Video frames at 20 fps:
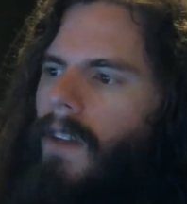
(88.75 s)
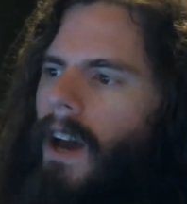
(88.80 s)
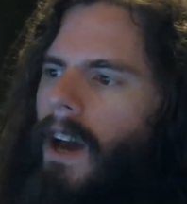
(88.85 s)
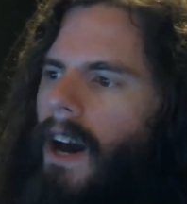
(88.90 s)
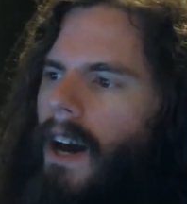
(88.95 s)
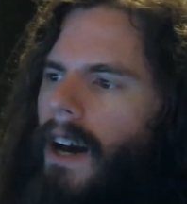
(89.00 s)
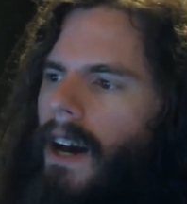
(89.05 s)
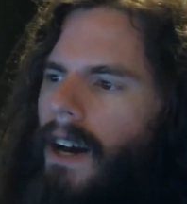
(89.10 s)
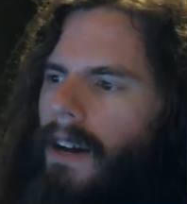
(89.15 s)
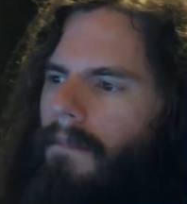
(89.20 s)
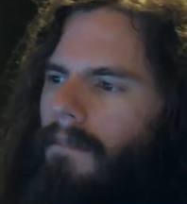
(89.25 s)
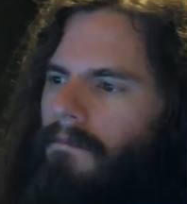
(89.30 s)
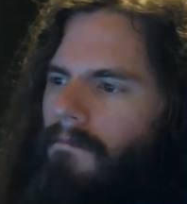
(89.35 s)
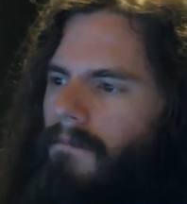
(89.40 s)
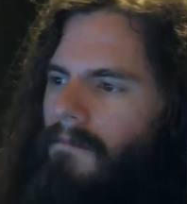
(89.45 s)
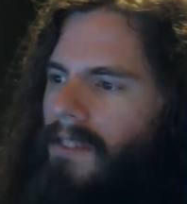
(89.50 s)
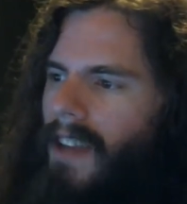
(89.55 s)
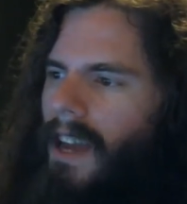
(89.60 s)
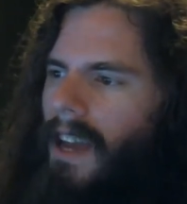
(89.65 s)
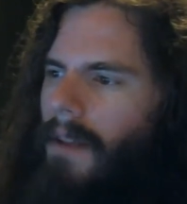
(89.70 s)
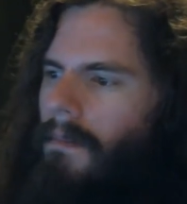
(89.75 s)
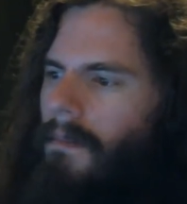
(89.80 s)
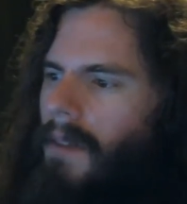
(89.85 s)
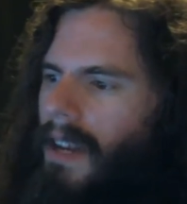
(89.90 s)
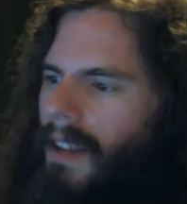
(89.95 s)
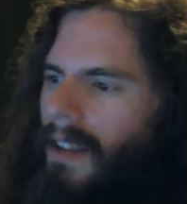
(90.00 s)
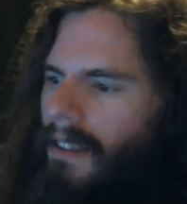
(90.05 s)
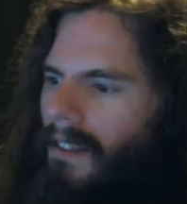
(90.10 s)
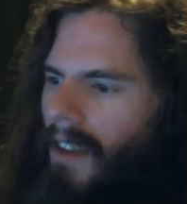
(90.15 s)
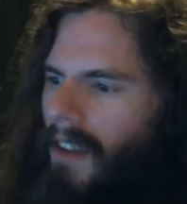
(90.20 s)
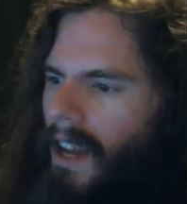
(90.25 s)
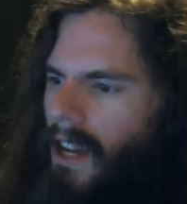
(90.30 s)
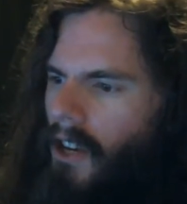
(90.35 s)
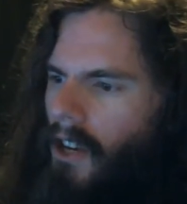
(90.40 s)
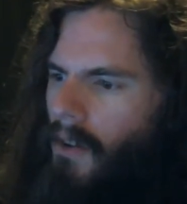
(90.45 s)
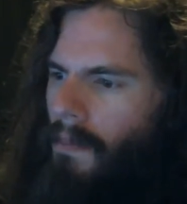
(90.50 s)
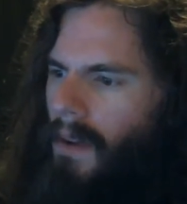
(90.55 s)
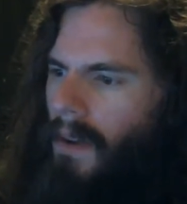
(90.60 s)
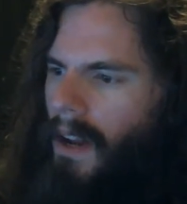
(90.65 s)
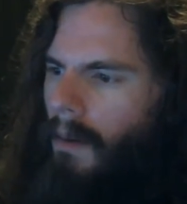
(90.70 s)
um, 10 minutes
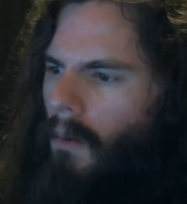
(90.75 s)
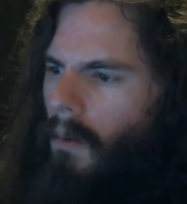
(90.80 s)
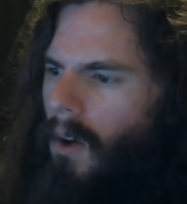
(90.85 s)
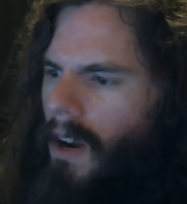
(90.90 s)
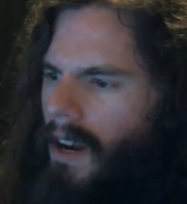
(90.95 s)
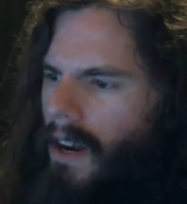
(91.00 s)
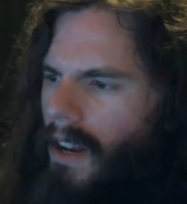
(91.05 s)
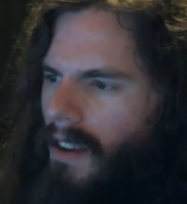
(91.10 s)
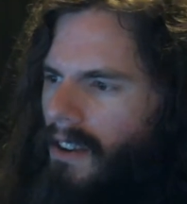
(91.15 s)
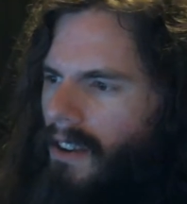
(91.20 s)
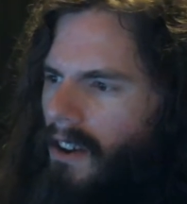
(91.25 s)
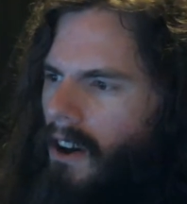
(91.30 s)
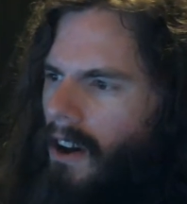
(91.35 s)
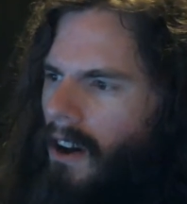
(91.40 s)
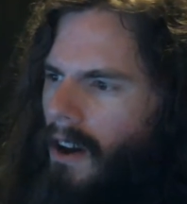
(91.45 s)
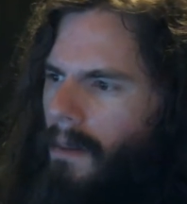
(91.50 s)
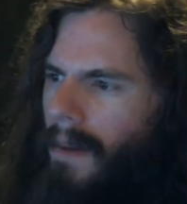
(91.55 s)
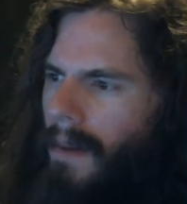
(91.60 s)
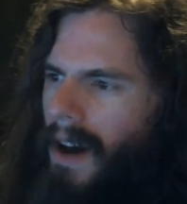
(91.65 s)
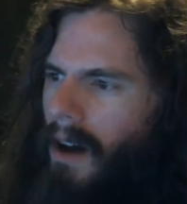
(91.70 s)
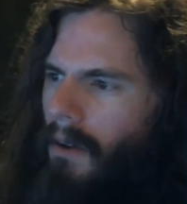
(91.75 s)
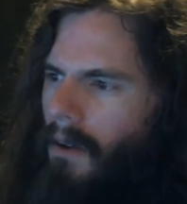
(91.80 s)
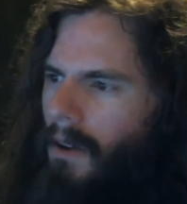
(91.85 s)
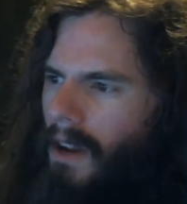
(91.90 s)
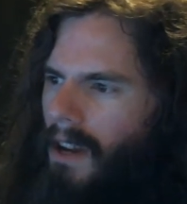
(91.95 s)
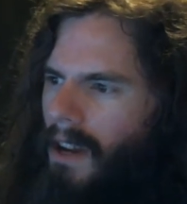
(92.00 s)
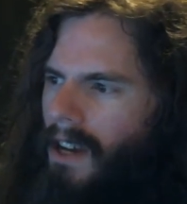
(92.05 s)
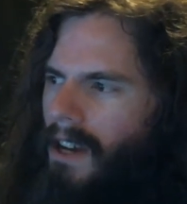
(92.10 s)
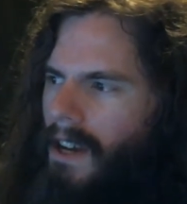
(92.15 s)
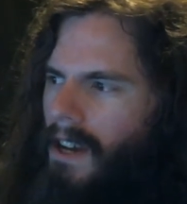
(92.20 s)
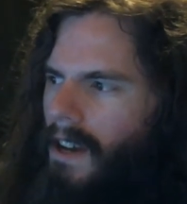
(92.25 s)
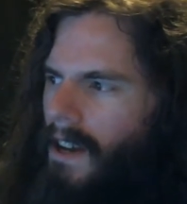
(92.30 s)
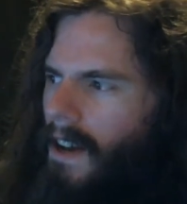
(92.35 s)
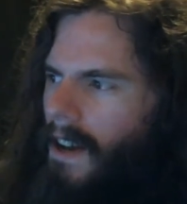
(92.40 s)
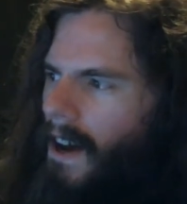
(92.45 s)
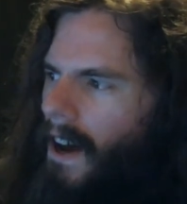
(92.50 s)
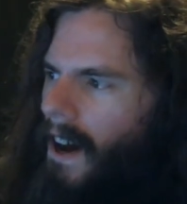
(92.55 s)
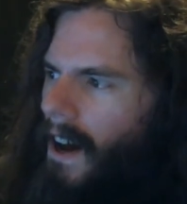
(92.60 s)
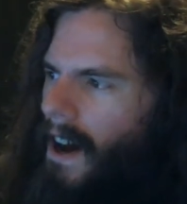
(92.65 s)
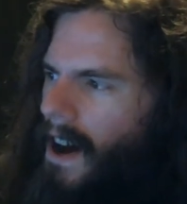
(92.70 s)
ish. But I wanted to talk about
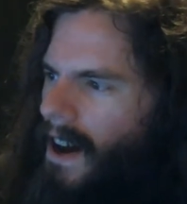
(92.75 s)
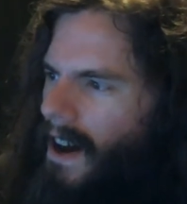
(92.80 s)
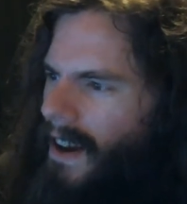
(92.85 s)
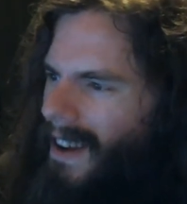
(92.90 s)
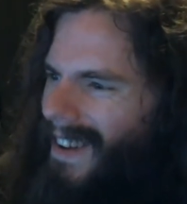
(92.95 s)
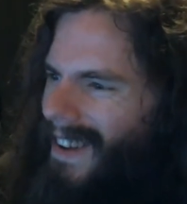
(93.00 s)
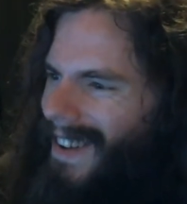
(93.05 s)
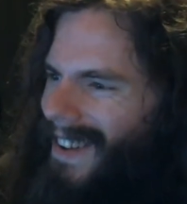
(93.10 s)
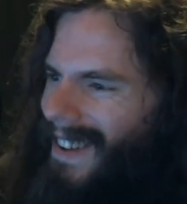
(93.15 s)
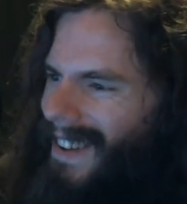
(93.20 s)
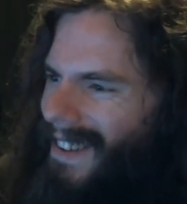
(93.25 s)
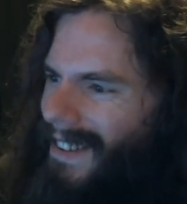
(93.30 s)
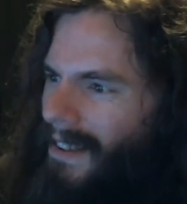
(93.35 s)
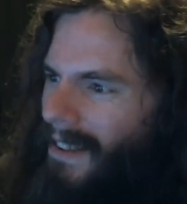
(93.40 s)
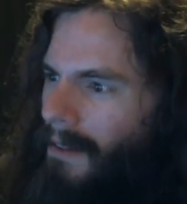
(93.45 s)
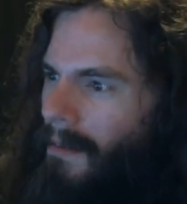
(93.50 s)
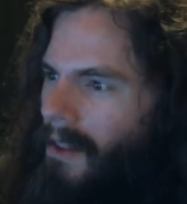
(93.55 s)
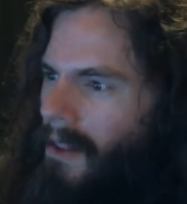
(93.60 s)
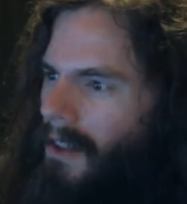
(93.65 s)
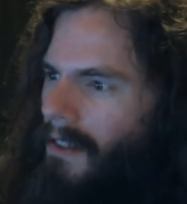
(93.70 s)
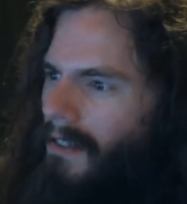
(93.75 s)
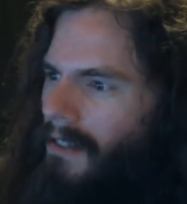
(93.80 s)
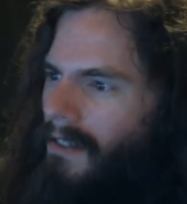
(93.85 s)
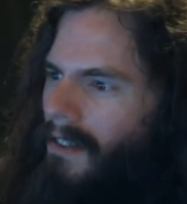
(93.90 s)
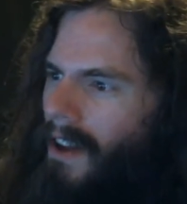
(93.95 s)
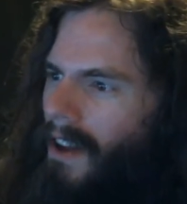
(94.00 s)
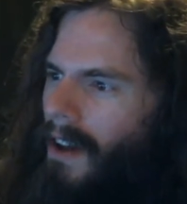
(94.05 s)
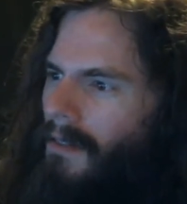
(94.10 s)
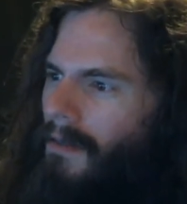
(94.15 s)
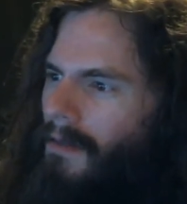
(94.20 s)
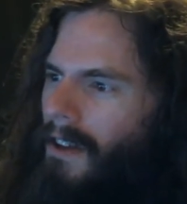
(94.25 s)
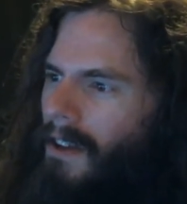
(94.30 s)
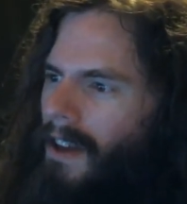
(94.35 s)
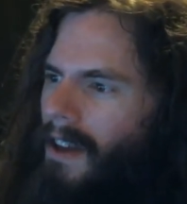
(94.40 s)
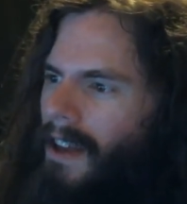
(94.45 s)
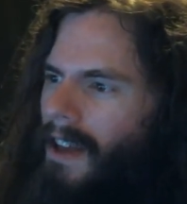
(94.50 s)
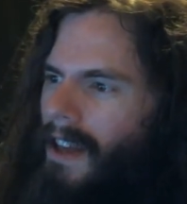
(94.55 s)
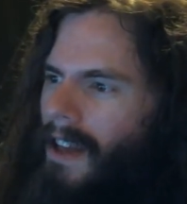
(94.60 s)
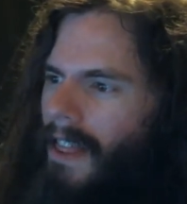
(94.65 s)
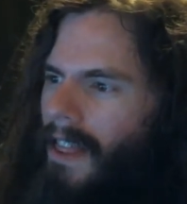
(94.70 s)
uh, some of the stuff
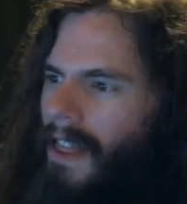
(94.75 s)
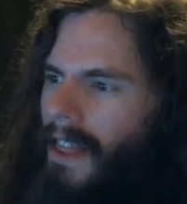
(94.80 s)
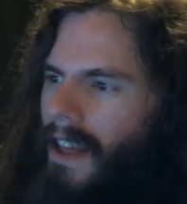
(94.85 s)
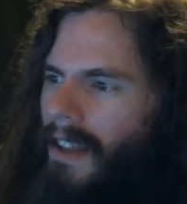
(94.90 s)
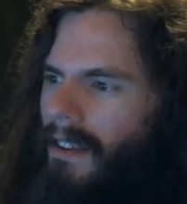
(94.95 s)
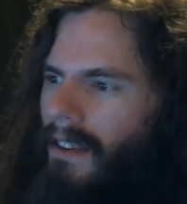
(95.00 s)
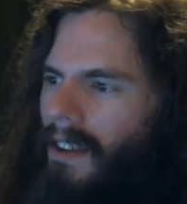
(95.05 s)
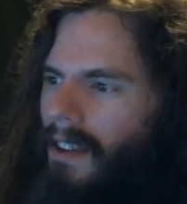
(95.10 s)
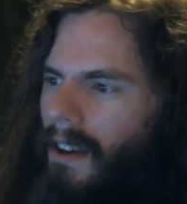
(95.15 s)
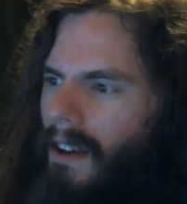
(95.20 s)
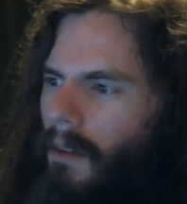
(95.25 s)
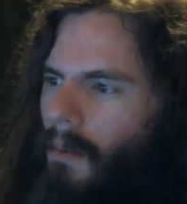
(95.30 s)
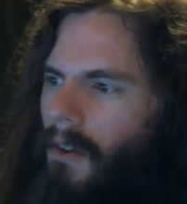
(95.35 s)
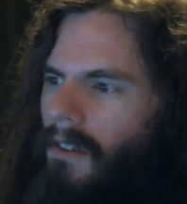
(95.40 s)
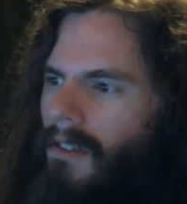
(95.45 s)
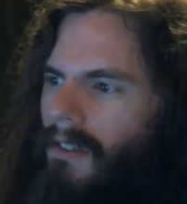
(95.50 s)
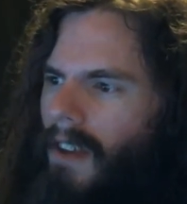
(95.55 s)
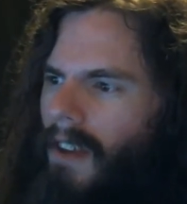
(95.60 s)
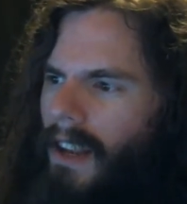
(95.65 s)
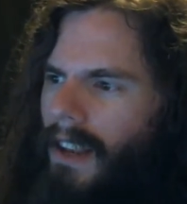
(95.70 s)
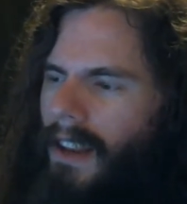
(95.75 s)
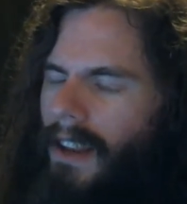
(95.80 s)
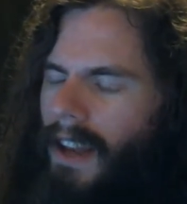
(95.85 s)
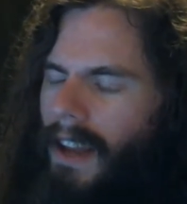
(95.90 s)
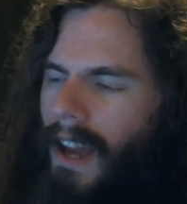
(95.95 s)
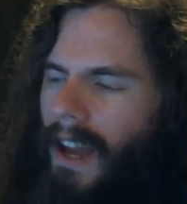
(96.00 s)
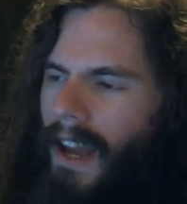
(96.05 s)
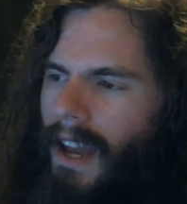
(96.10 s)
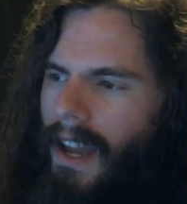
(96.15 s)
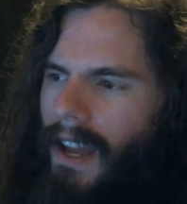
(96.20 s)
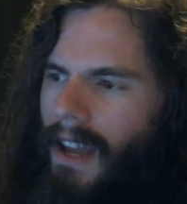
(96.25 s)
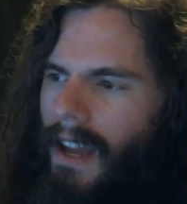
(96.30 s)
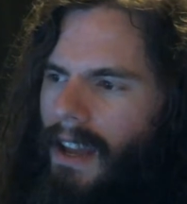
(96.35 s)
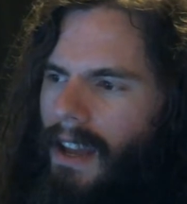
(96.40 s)
that uh, was said today.